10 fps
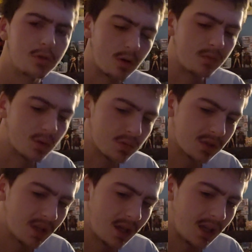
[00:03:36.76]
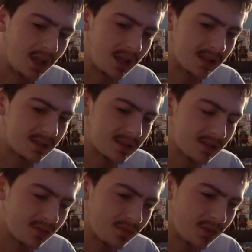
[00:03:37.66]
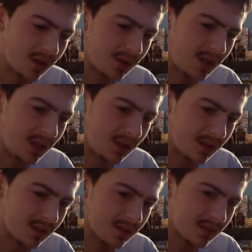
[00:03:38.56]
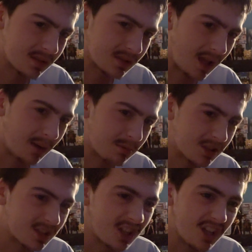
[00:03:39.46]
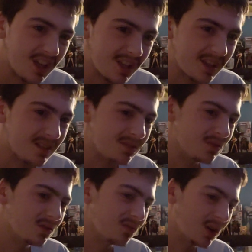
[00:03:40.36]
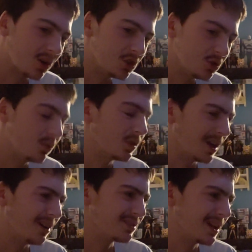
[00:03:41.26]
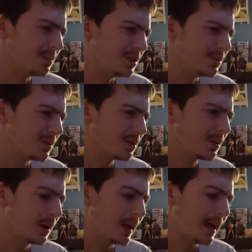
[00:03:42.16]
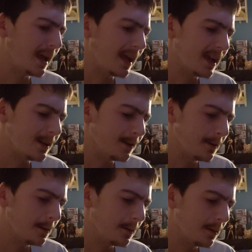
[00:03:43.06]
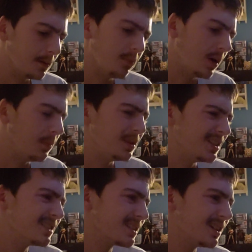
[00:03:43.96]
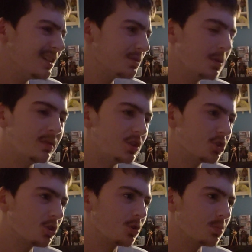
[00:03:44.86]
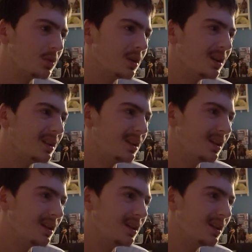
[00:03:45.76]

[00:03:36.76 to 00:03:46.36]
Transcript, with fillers: 12 year olds. It's very slapstick and very juvenile type humor. And I mean, this is a kids movie, sure, but